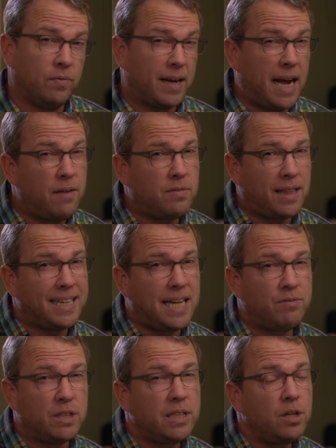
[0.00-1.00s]
If I'd have, like to
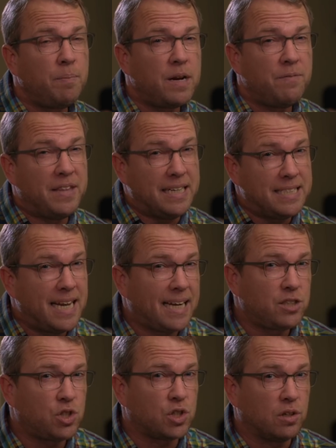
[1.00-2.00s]
have a little bit of the
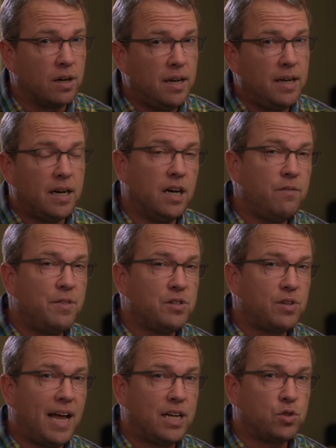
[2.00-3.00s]
texture of the
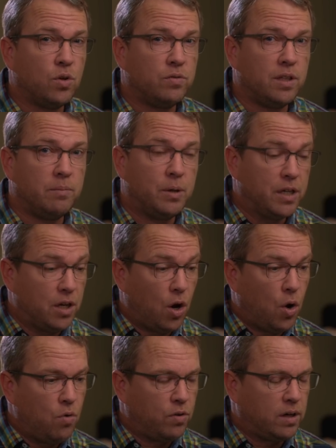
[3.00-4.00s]
Statue of Liberty
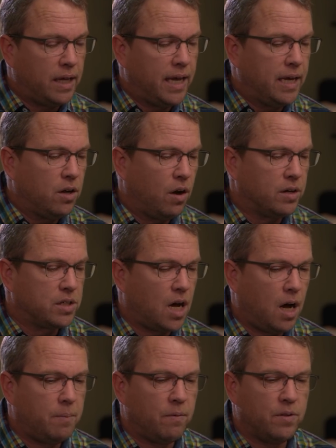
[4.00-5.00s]
overlaid on
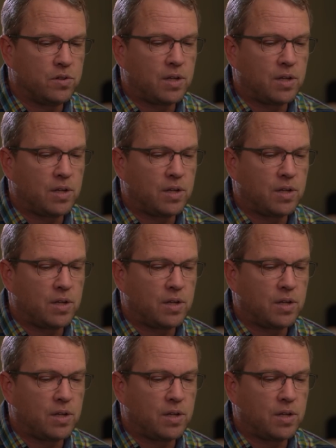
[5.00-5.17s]
top of the